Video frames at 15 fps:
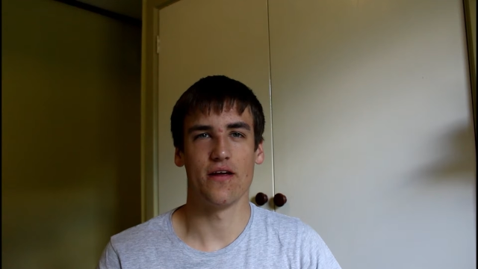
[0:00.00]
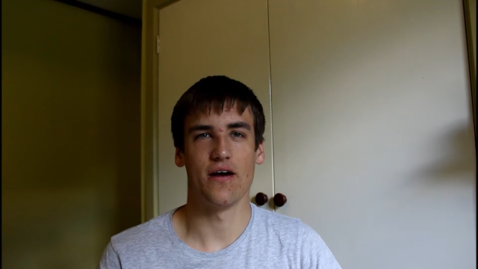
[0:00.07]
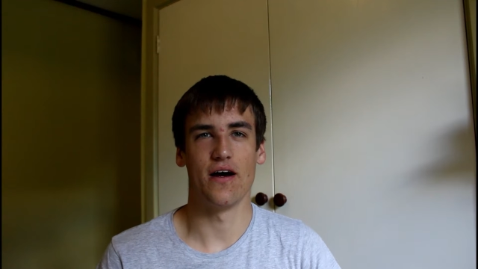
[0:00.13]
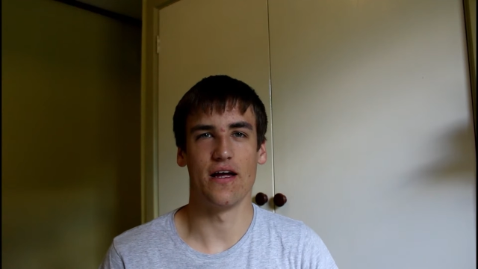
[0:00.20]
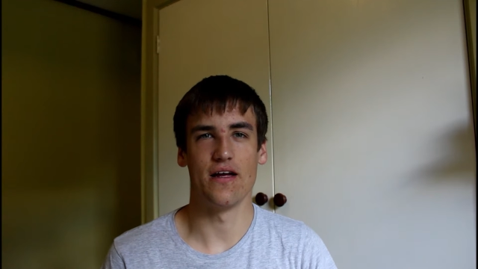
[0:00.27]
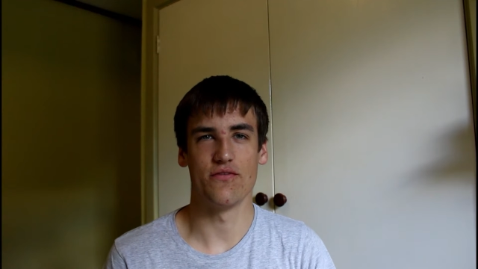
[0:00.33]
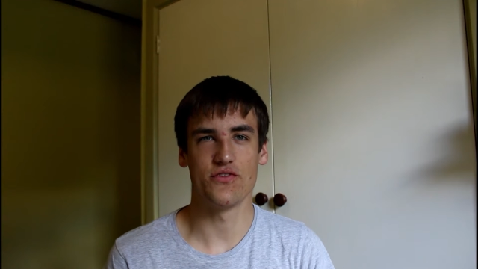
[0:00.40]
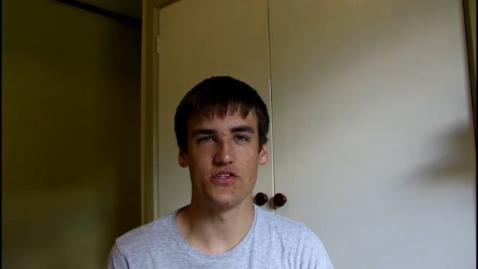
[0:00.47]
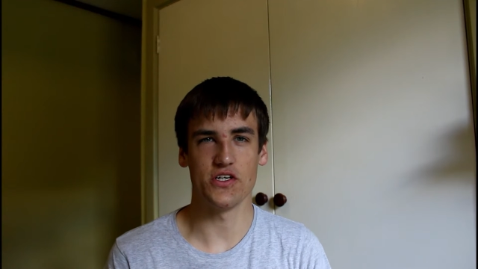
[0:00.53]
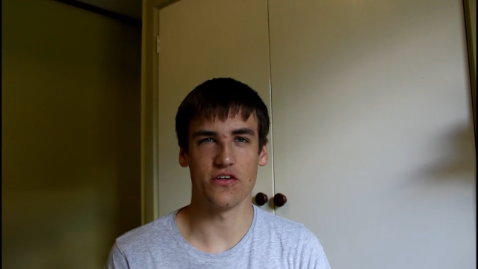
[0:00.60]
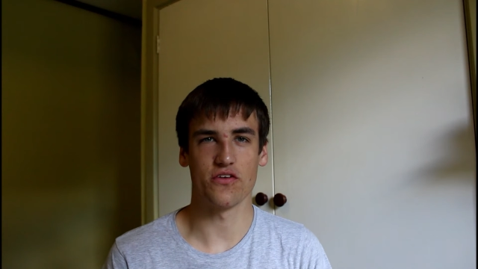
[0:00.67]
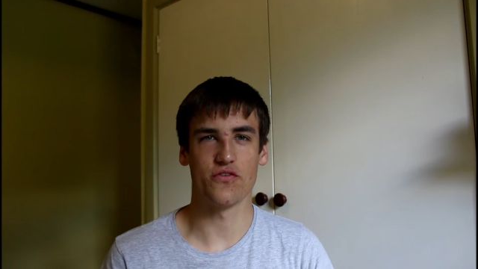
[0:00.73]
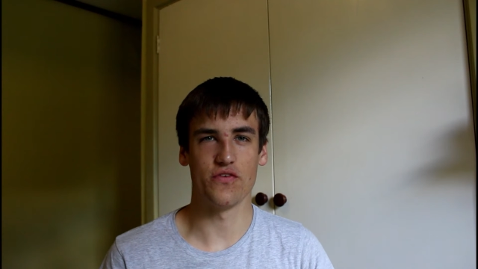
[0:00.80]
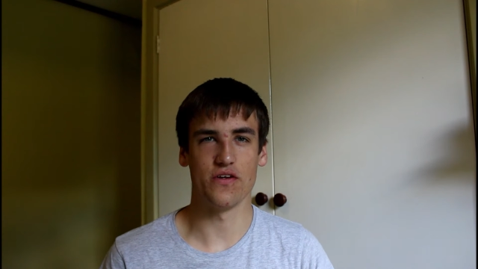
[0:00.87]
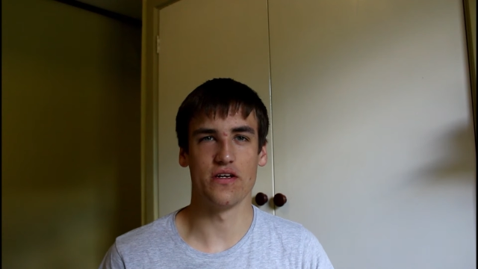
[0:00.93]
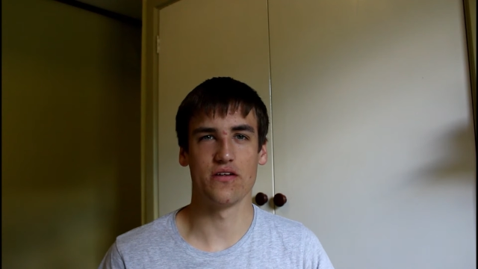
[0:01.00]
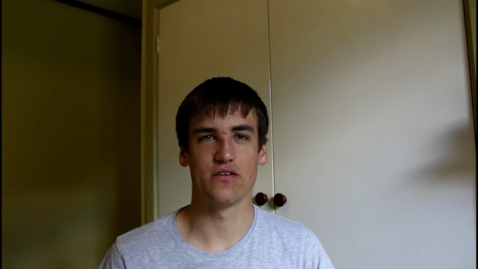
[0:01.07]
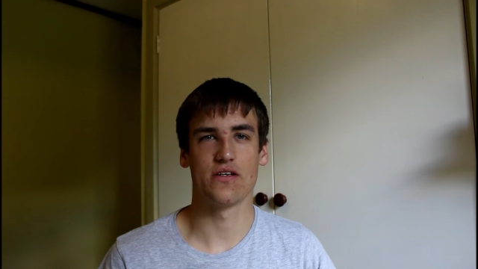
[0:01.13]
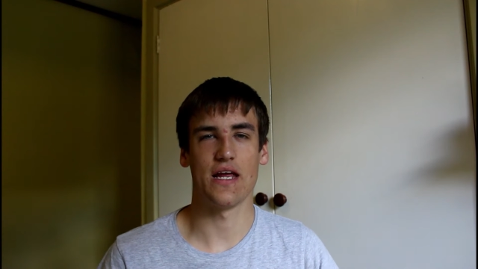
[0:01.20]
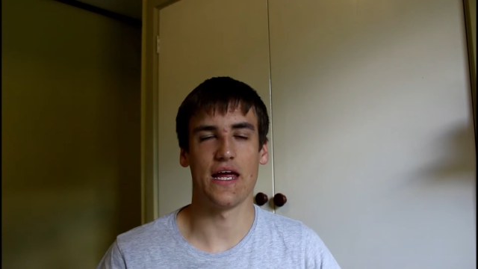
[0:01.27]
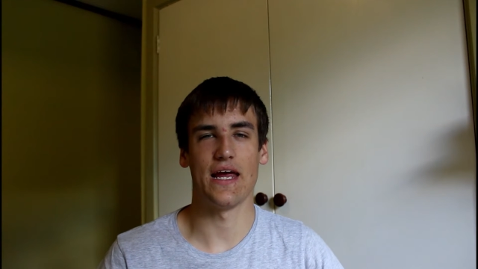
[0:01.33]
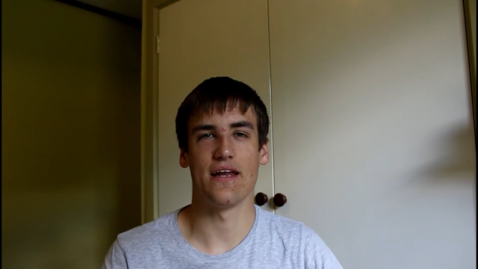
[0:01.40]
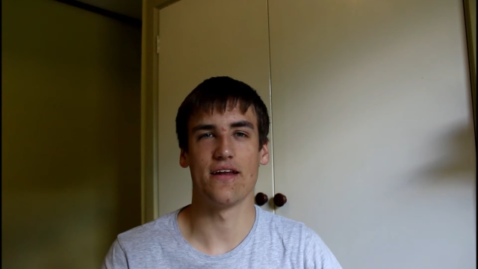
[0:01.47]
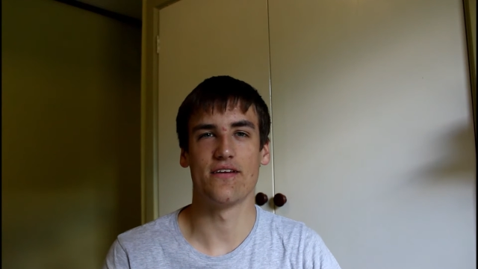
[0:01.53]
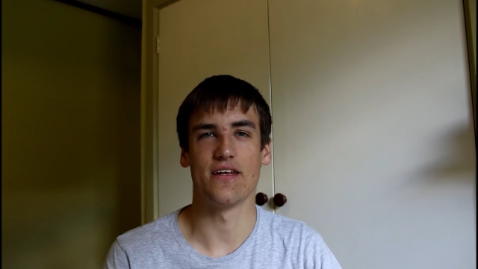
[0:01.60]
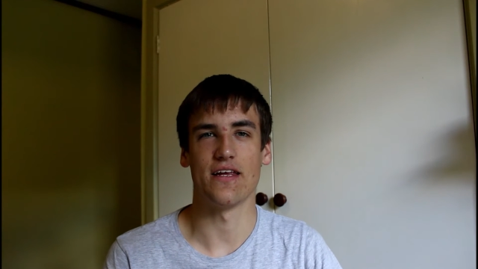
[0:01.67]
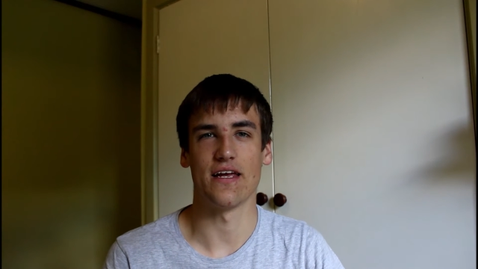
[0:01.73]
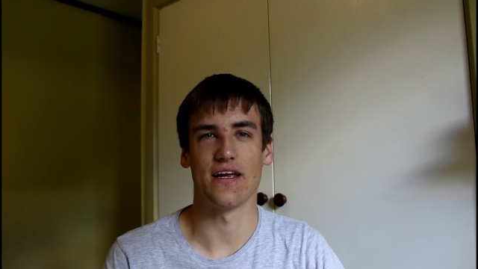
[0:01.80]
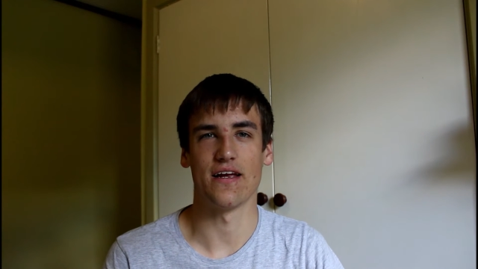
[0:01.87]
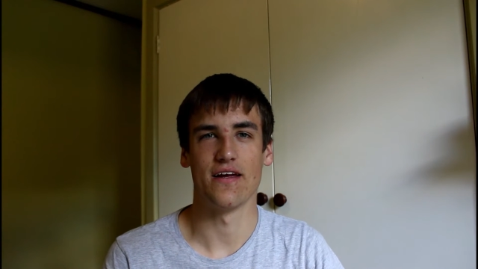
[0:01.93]
I have just finished
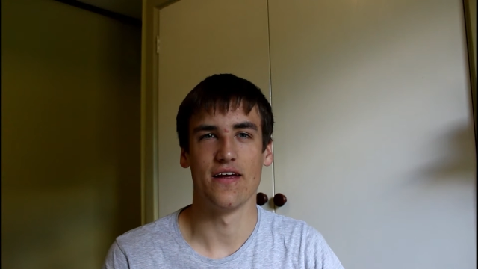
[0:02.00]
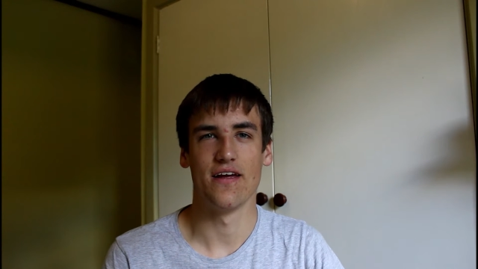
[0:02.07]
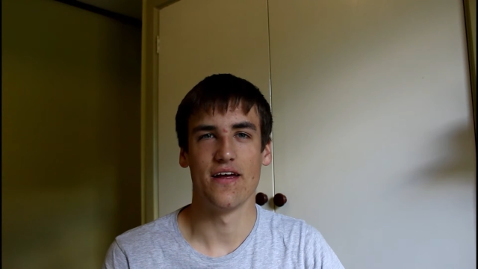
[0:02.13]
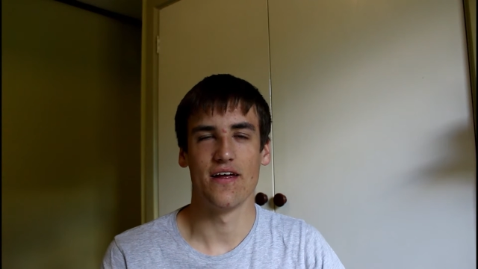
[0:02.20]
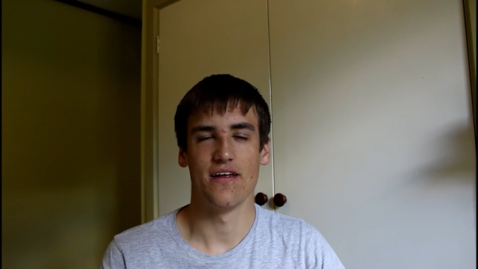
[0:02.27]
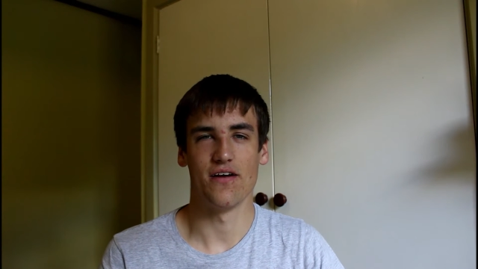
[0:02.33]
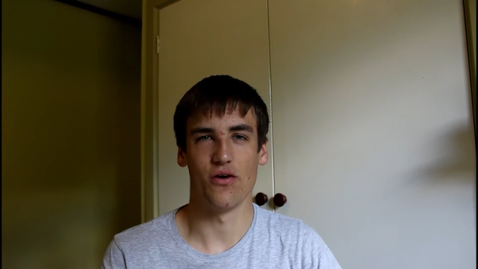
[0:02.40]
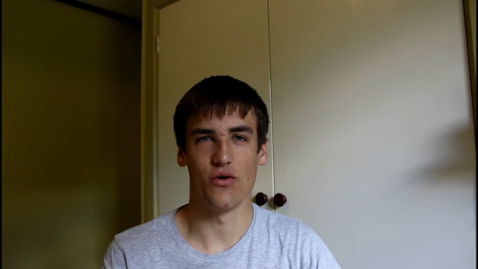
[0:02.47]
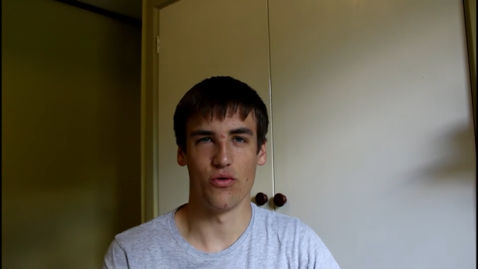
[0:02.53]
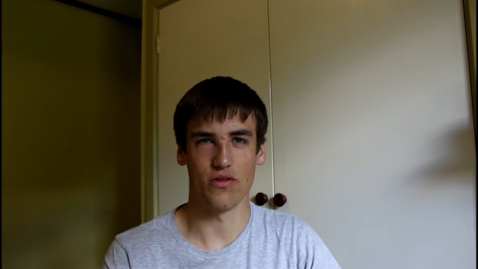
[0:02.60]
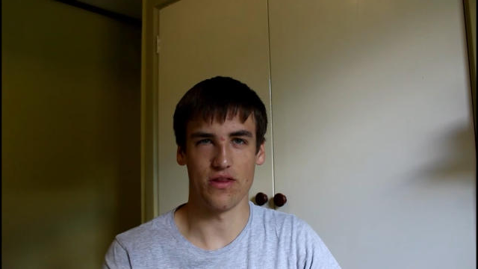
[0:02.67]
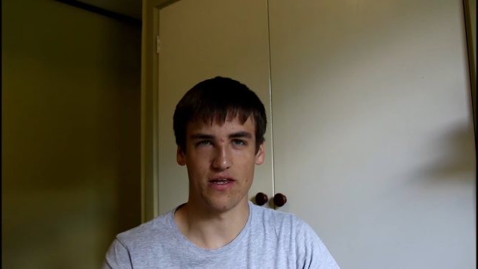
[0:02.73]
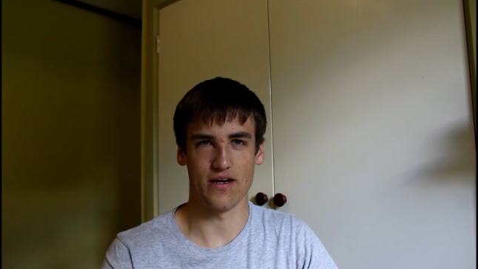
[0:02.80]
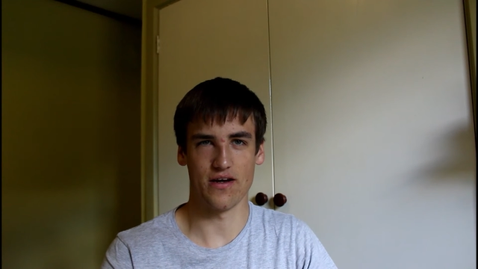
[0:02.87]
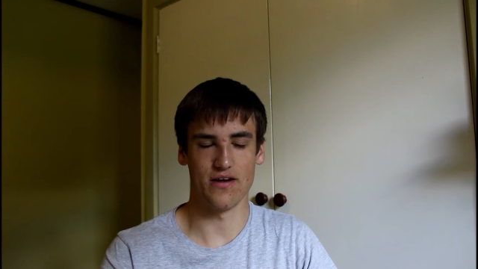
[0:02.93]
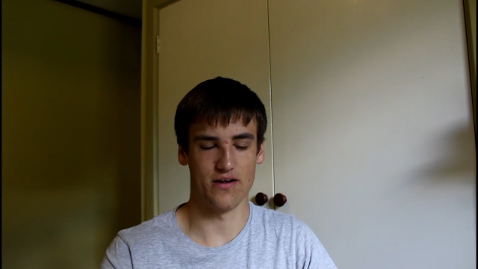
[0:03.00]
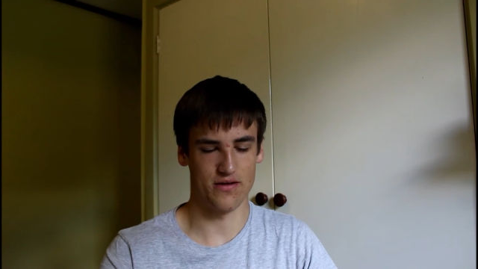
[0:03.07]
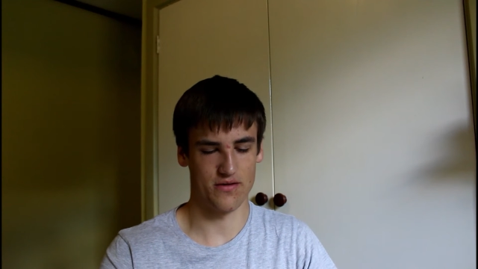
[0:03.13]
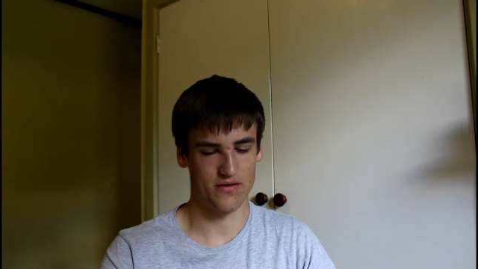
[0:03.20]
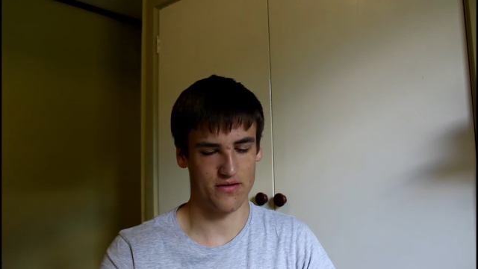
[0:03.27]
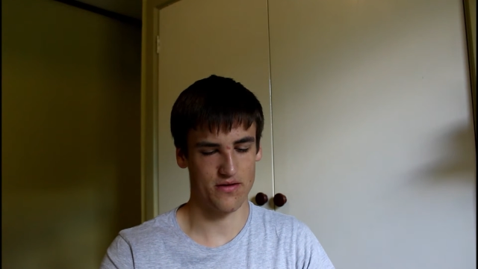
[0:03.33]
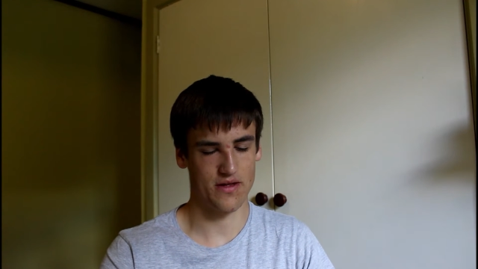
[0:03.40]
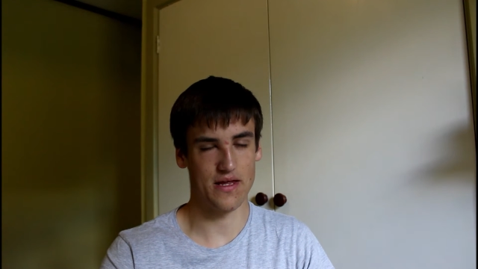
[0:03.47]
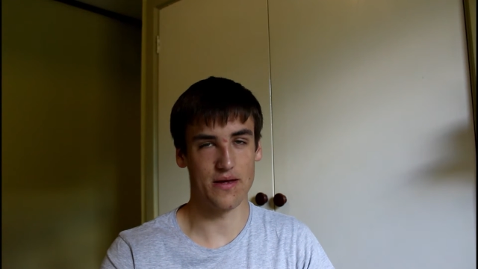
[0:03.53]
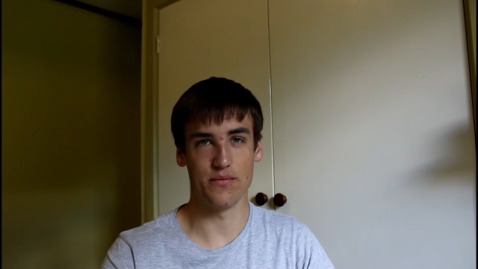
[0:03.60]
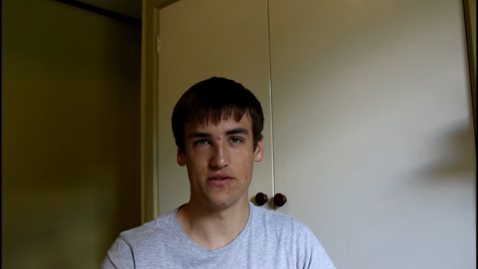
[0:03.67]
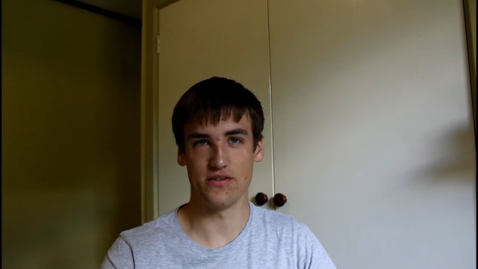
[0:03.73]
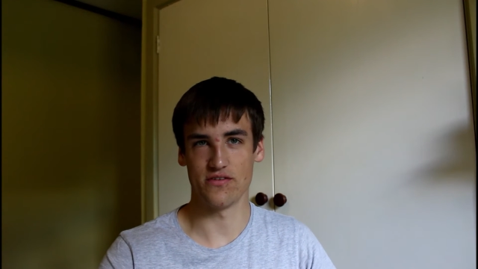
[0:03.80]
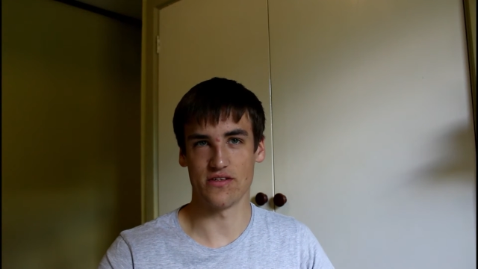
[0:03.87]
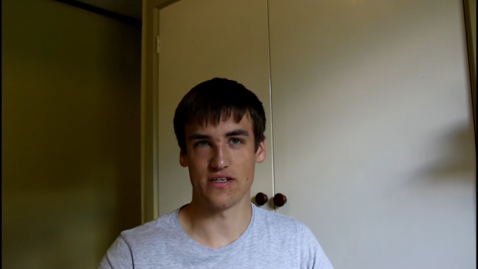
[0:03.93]
editing all the uh,
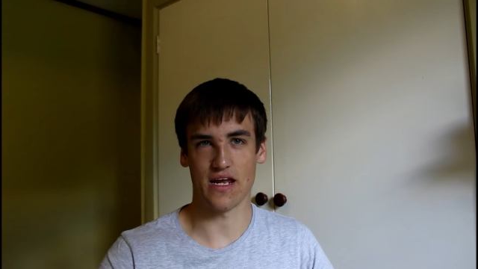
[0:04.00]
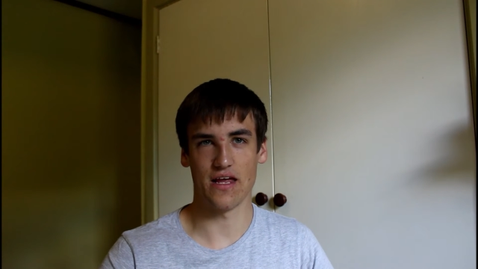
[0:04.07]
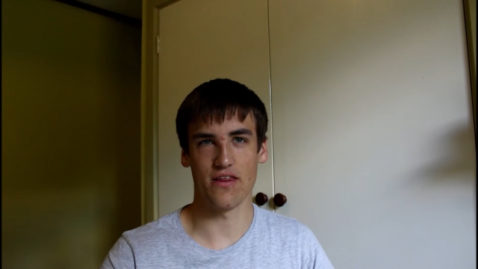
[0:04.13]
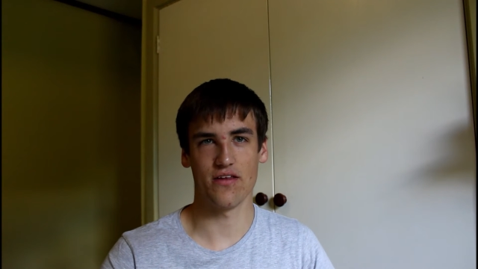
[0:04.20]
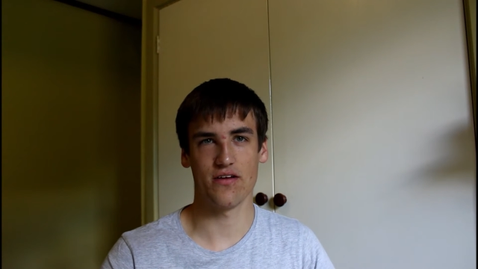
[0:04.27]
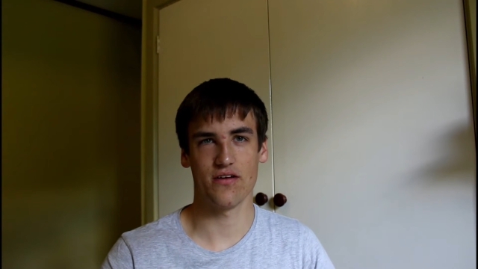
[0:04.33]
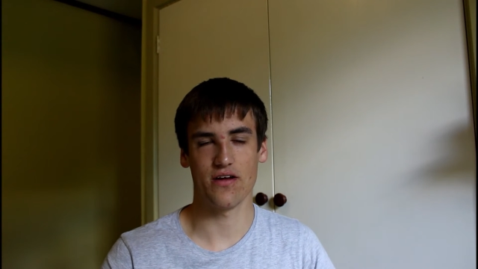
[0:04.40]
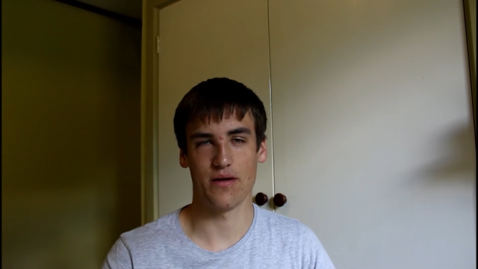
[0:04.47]
images together.